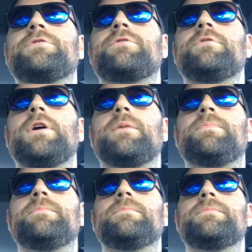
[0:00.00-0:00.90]
screwed up
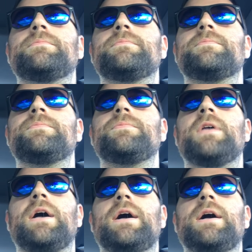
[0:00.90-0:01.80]

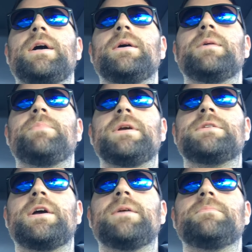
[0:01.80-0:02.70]
uh big
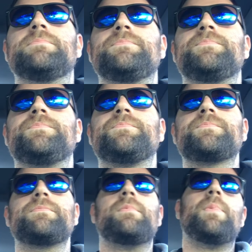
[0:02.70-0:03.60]
time
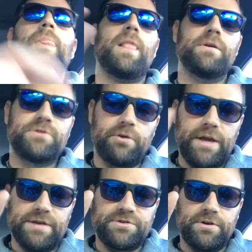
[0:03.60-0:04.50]
so
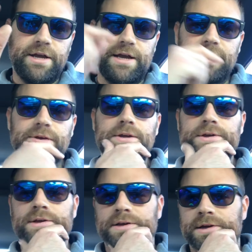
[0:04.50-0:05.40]
yesterday
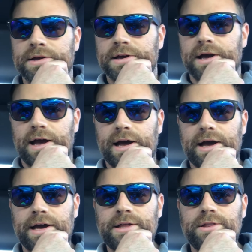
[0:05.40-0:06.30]

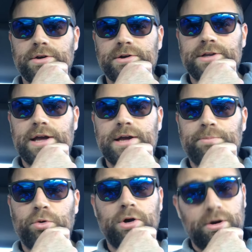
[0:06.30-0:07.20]
i looked
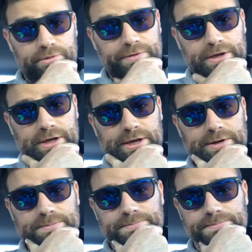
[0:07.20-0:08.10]
at pornography again